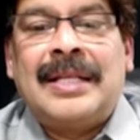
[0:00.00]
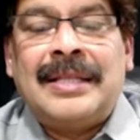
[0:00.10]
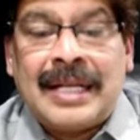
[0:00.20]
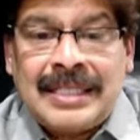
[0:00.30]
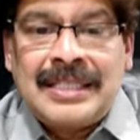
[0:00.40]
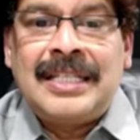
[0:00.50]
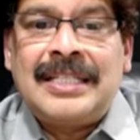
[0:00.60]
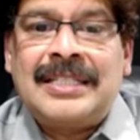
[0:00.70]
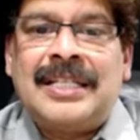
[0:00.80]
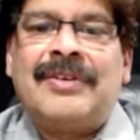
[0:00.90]
The risk
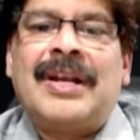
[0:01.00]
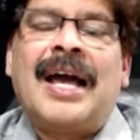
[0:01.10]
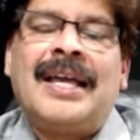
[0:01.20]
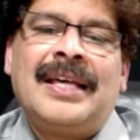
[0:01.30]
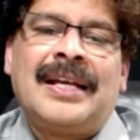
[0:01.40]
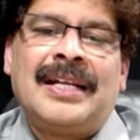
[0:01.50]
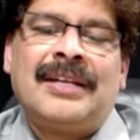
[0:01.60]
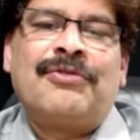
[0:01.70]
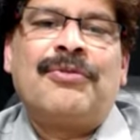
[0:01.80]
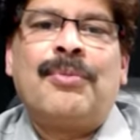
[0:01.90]
is even higher
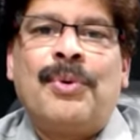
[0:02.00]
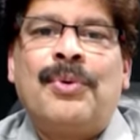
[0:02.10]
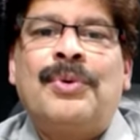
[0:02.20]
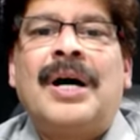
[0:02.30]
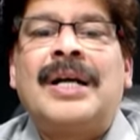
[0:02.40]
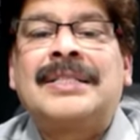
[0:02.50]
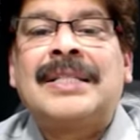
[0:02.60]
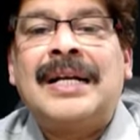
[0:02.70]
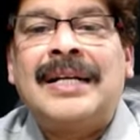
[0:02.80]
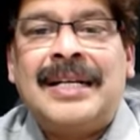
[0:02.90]
if bone or
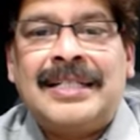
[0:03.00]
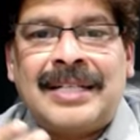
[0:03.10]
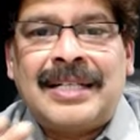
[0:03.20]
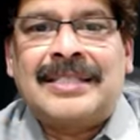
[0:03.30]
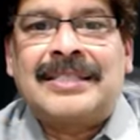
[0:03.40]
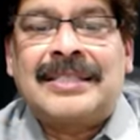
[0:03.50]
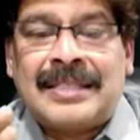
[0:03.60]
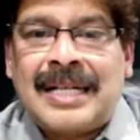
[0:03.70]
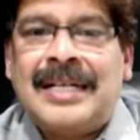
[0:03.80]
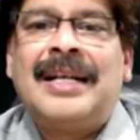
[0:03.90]
skeletal disorders
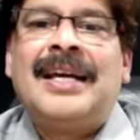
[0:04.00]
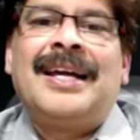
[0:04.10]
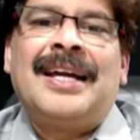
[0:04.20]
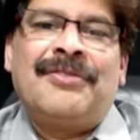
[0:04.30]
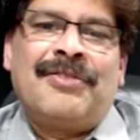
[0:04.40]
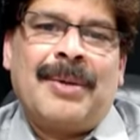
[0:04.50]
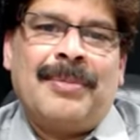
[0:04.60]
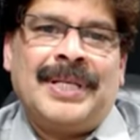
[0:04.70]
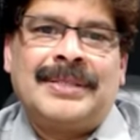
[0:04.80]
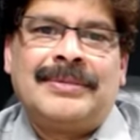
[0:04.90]
run in
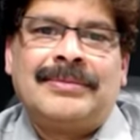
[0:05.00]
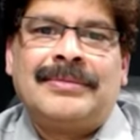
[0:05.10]
families